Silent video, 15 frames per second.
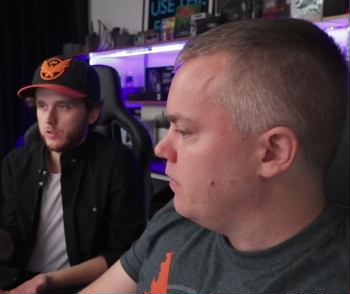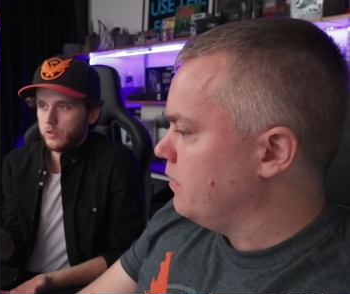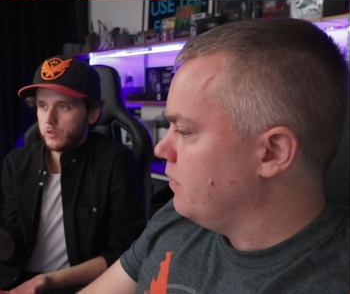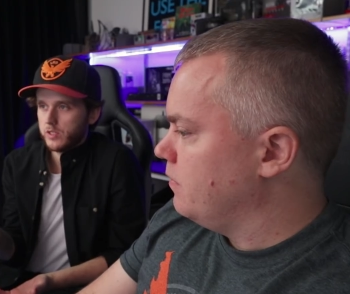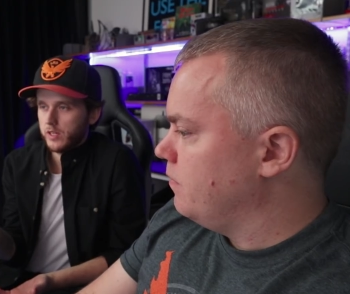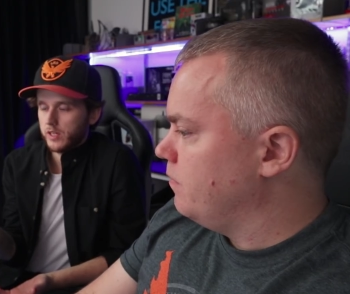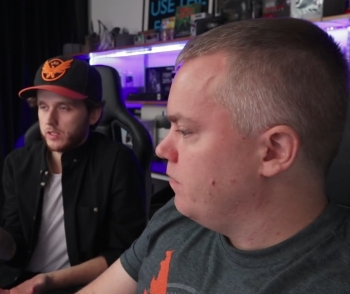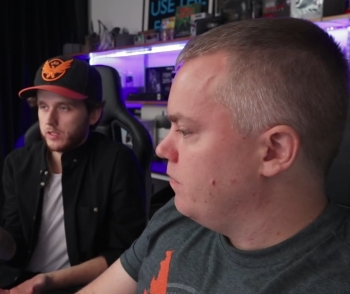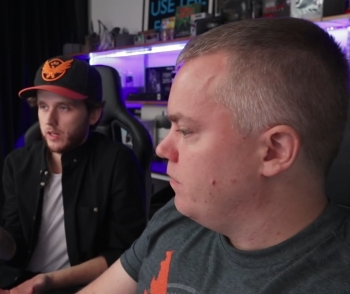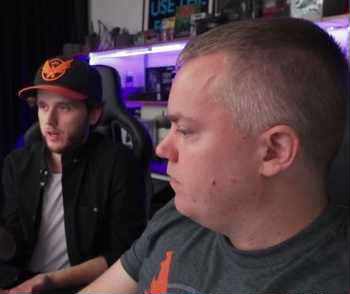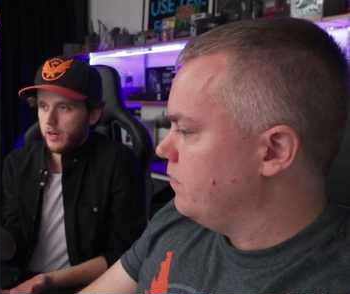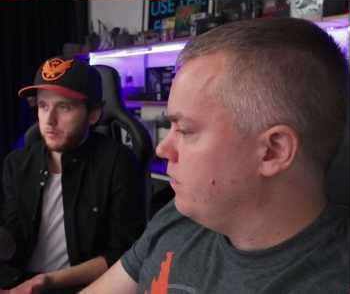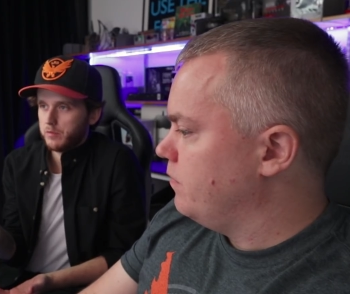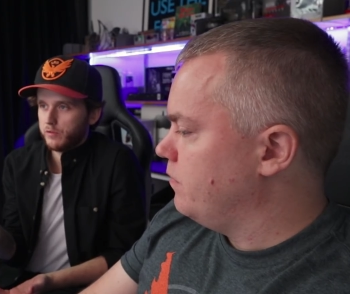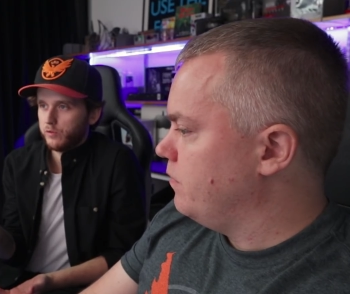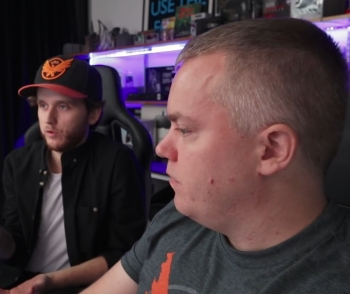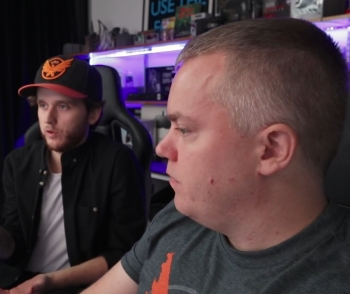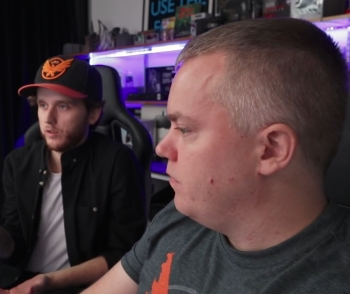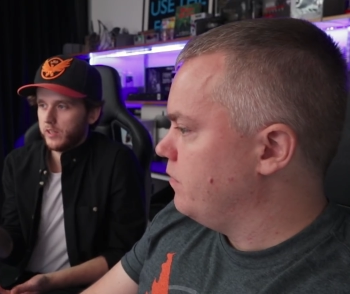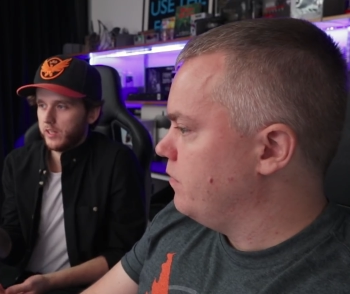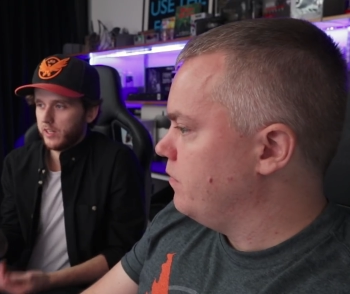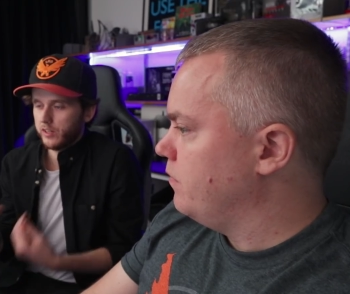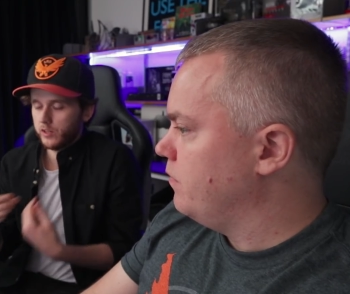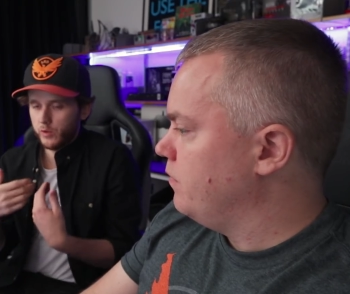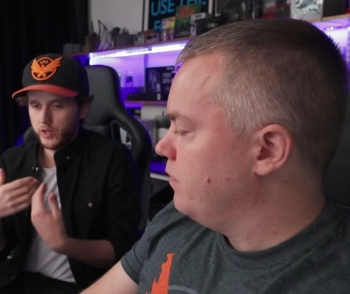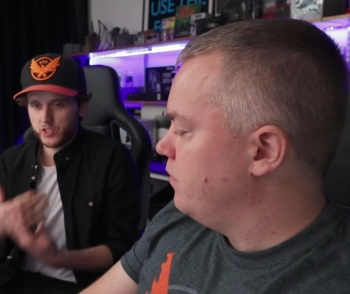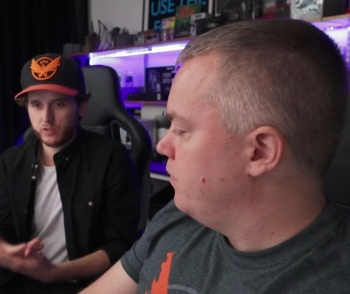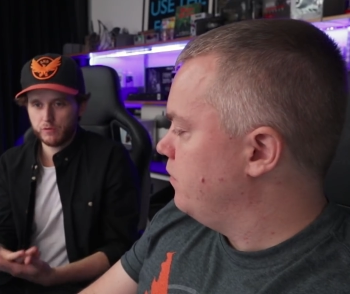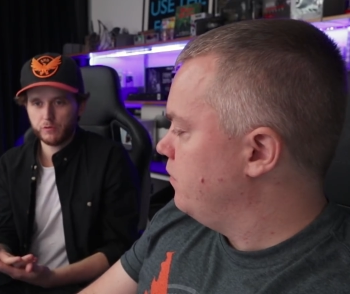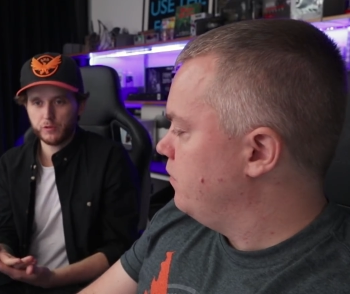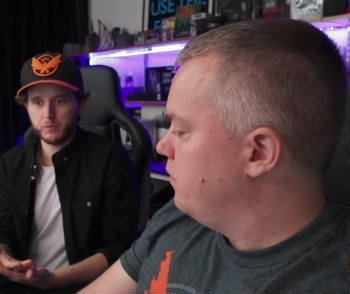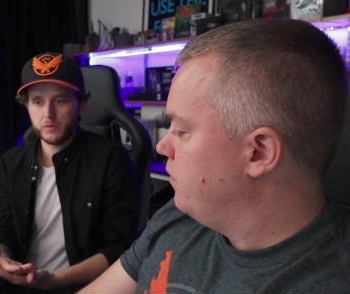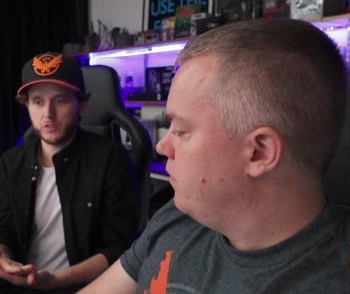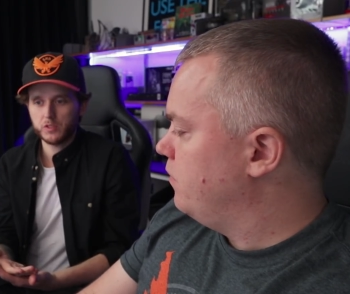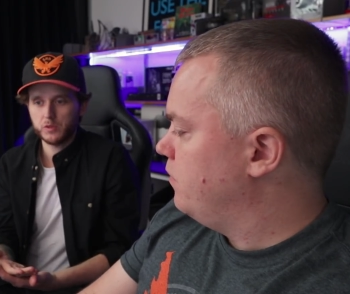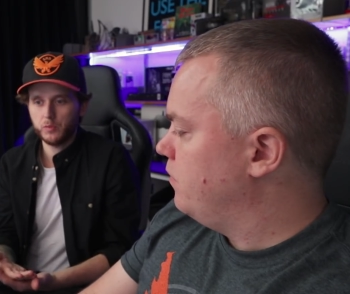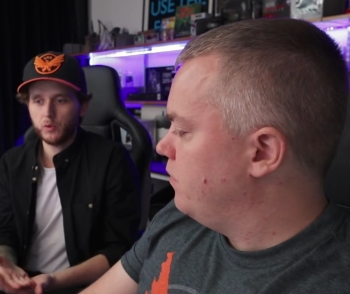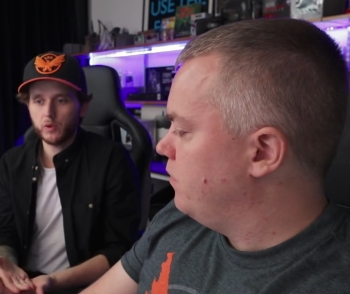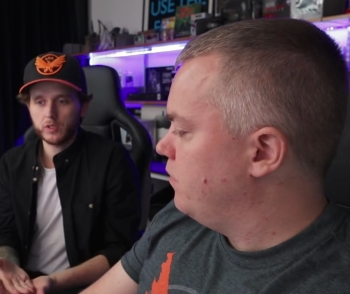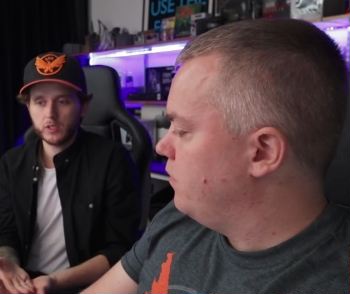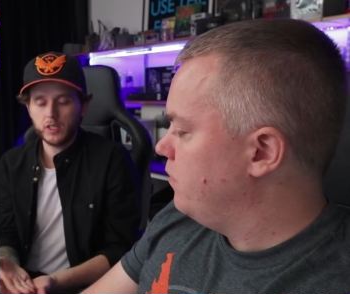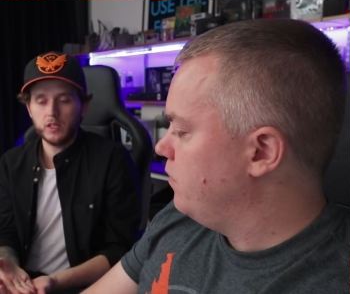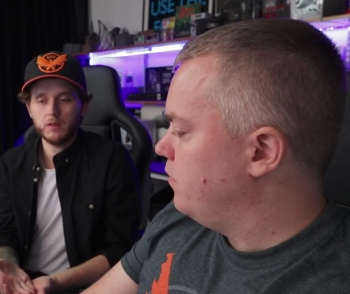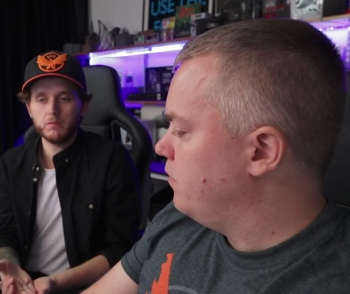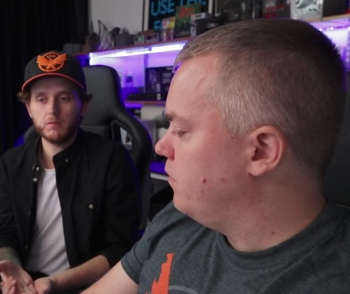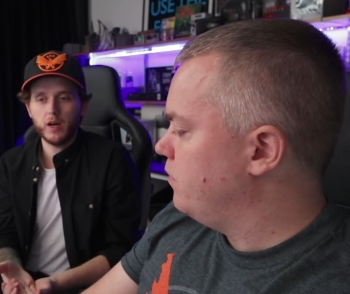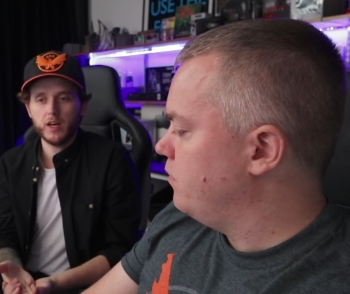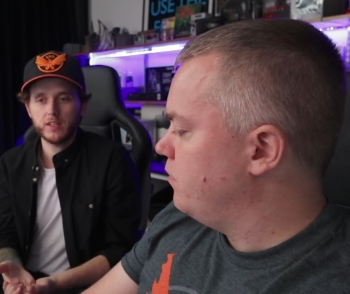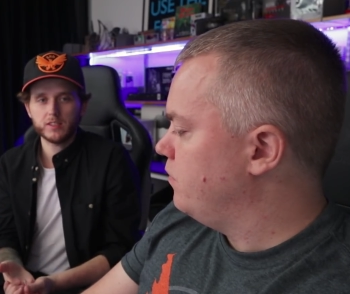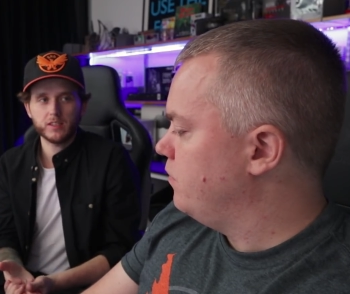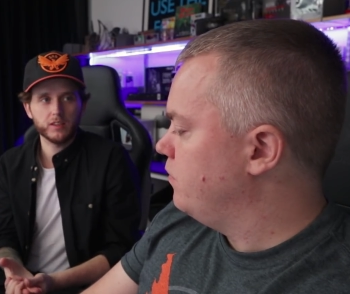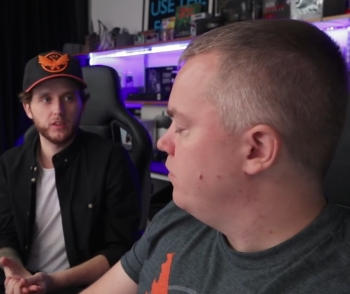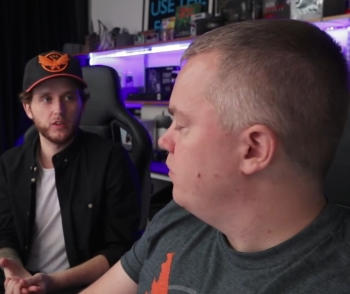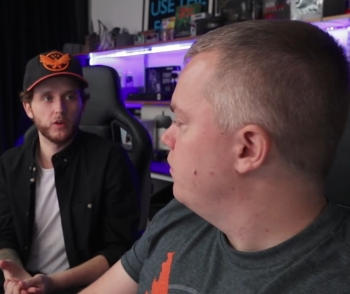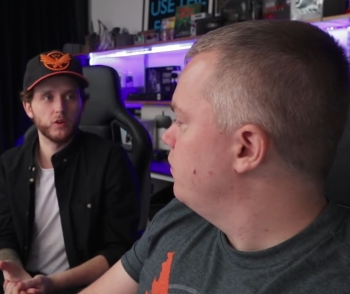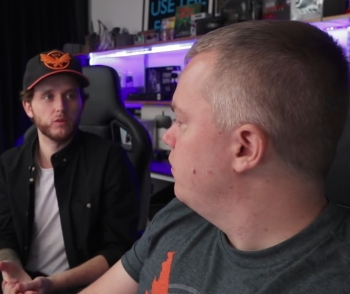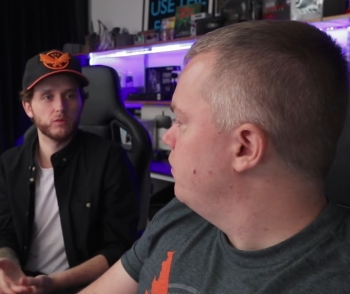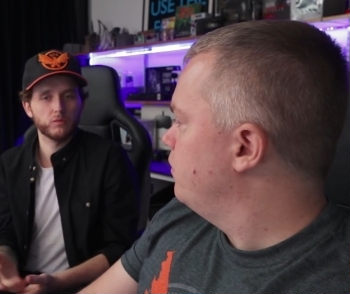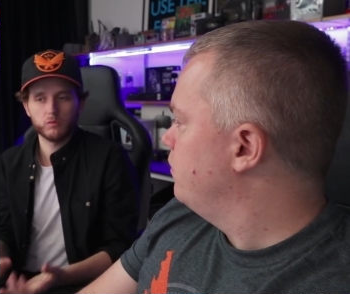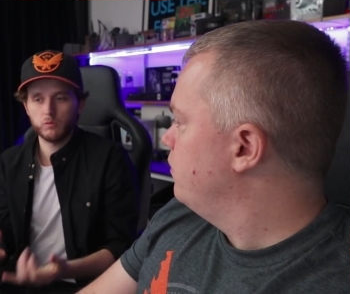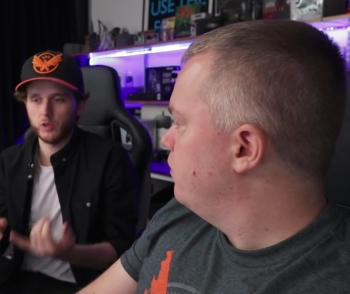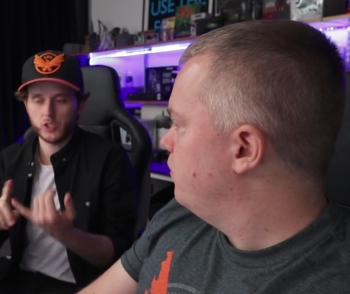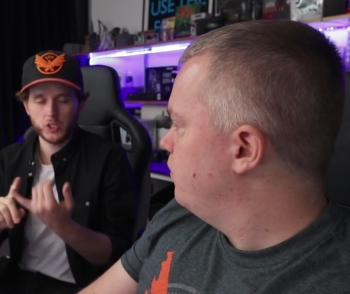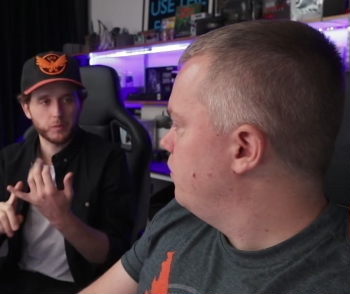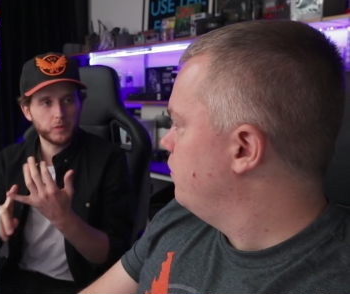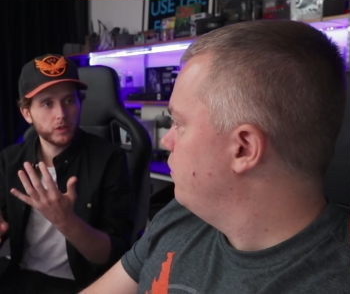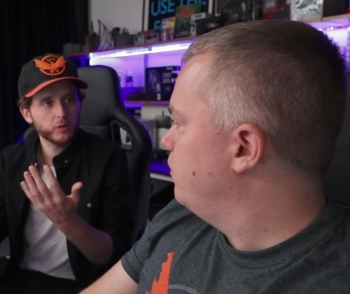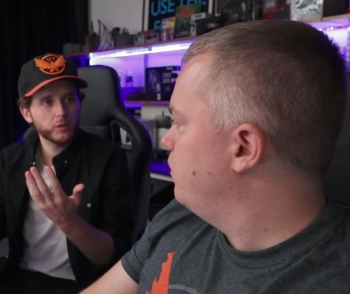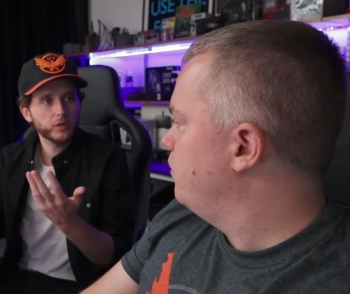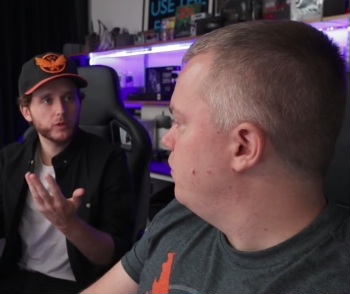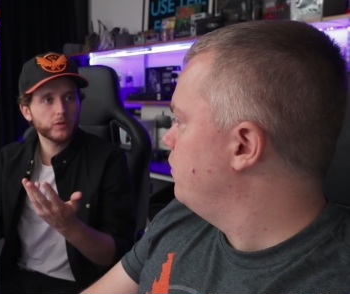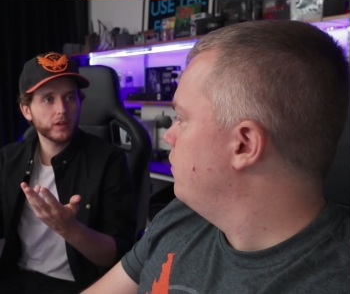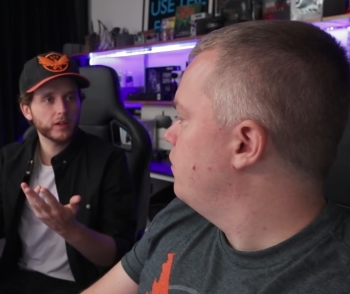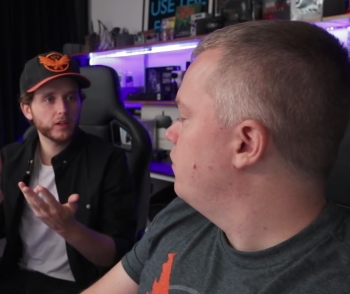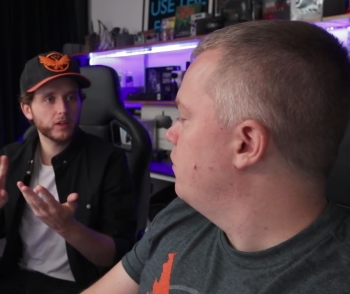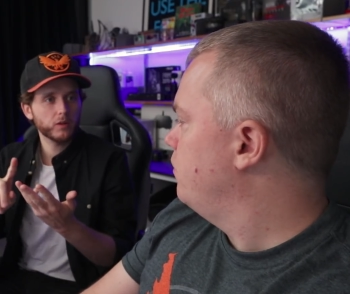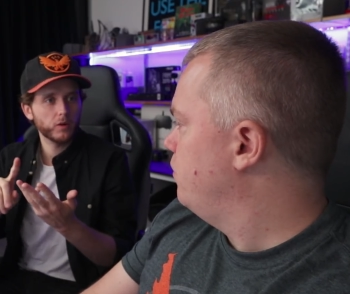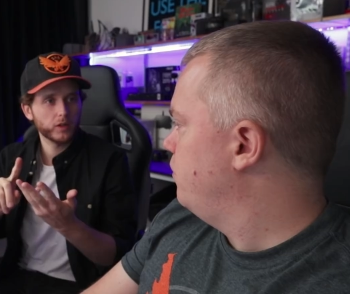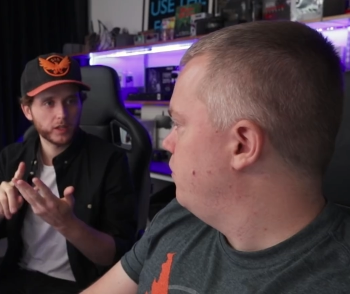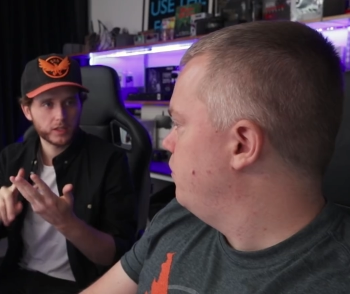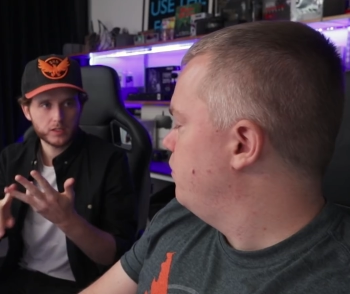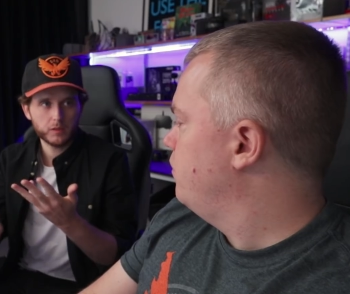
Speaker 1: use DxDiag before, they get a question from the support team asking, you know, what GPU are you running? What kind of